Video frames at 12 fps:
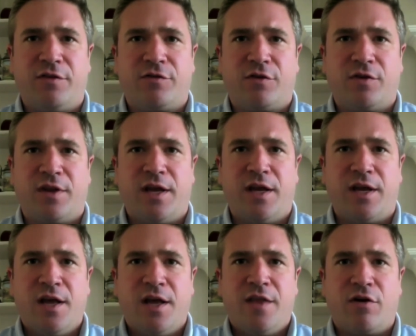And certainly,
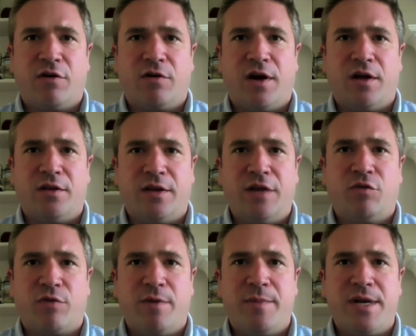there are uh,
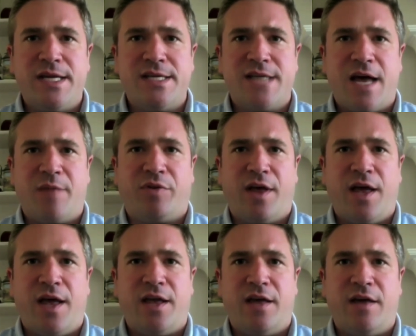legal remedies at play